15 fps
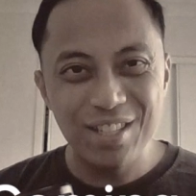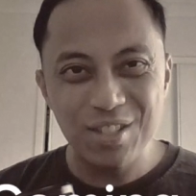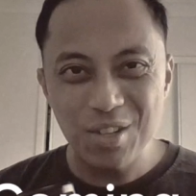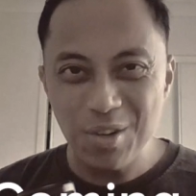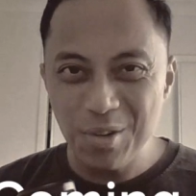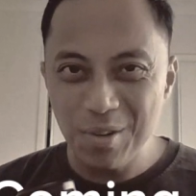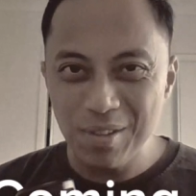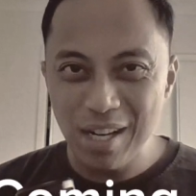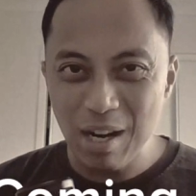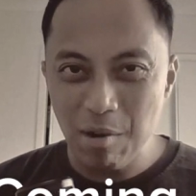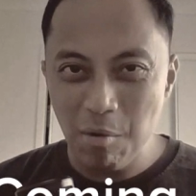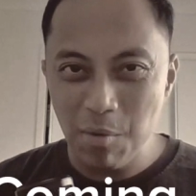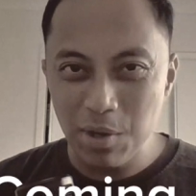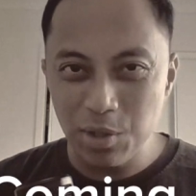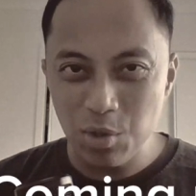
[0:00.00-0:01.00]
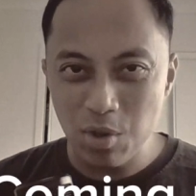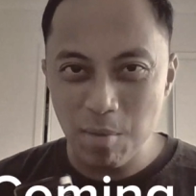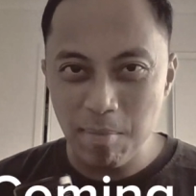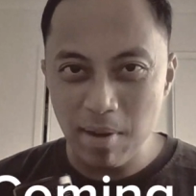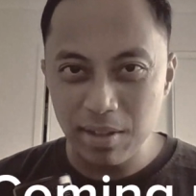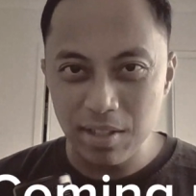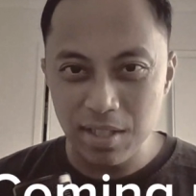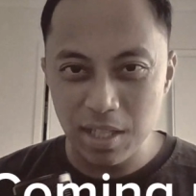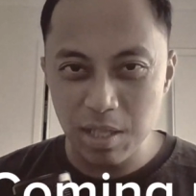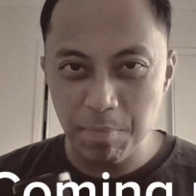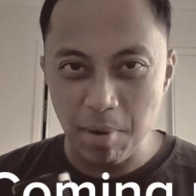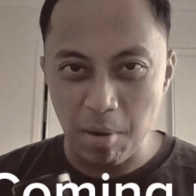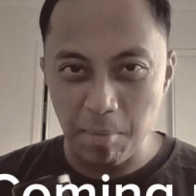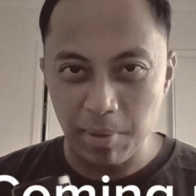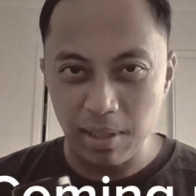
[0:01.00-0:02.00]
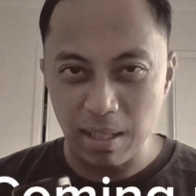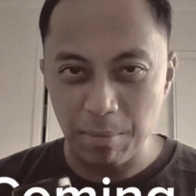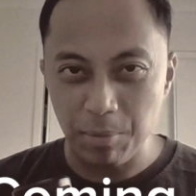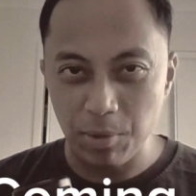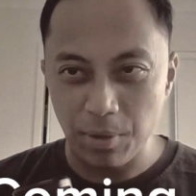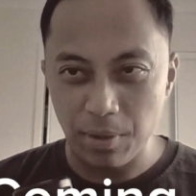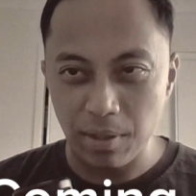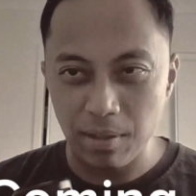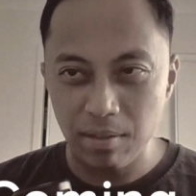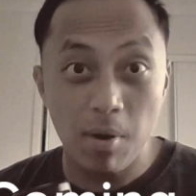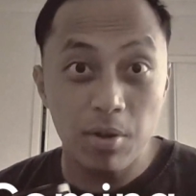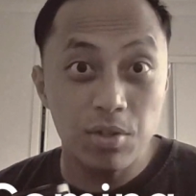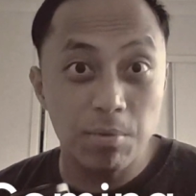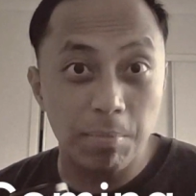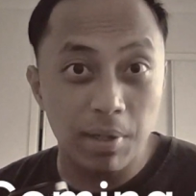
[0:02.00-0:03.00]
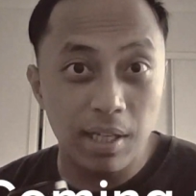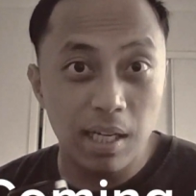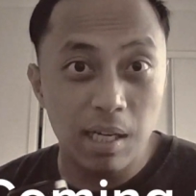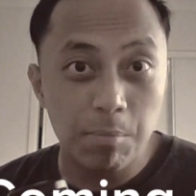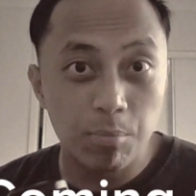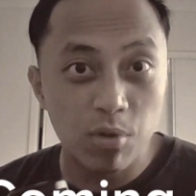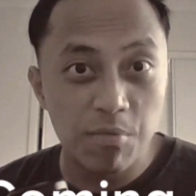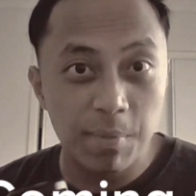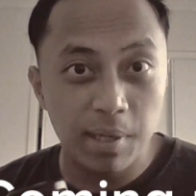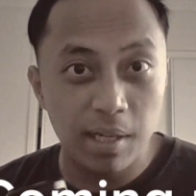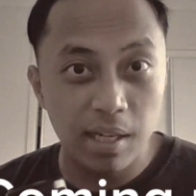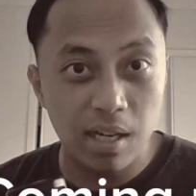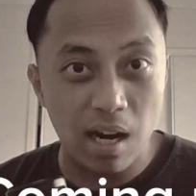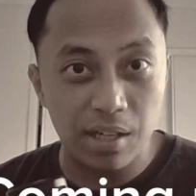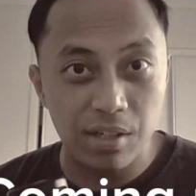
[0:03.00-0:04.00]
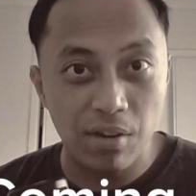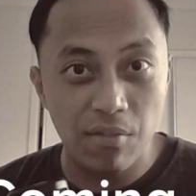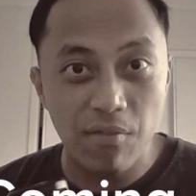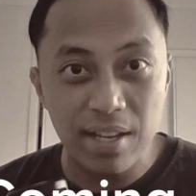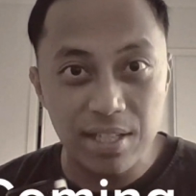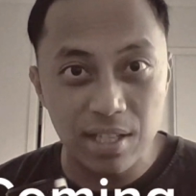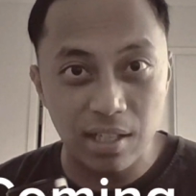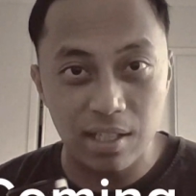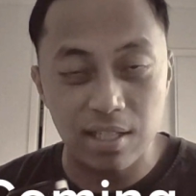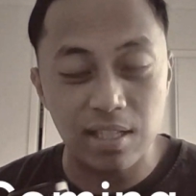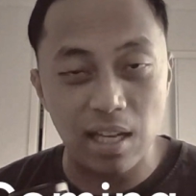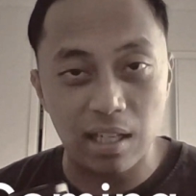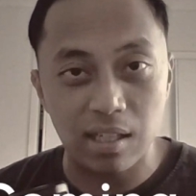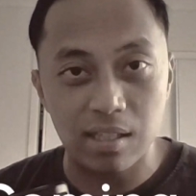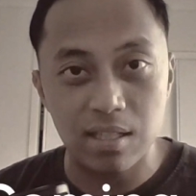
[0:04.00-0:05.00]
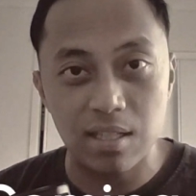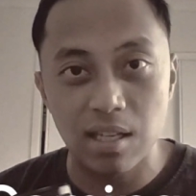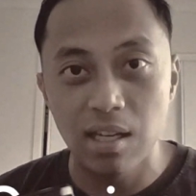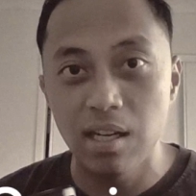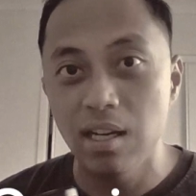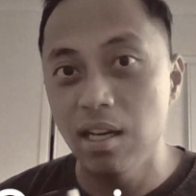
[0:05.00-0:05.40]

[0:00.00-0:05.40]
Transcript: so now I want to talk about this experiment that I'm doing, possibly an improvement in cardiovascular status.